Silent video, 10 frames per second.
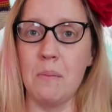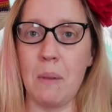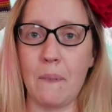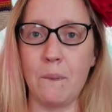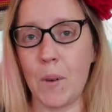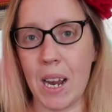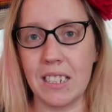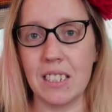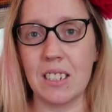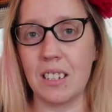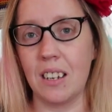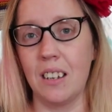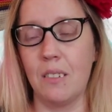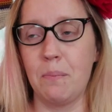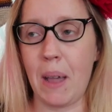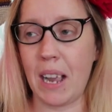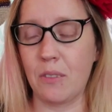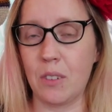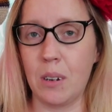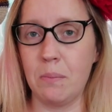my friends, back
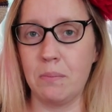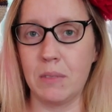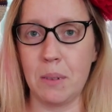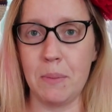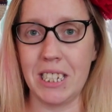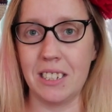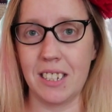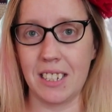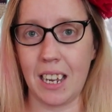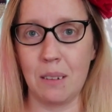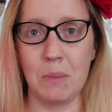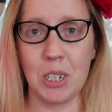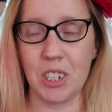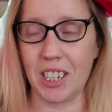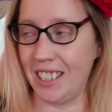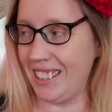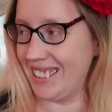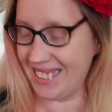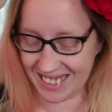from the Mitten State, Michigan.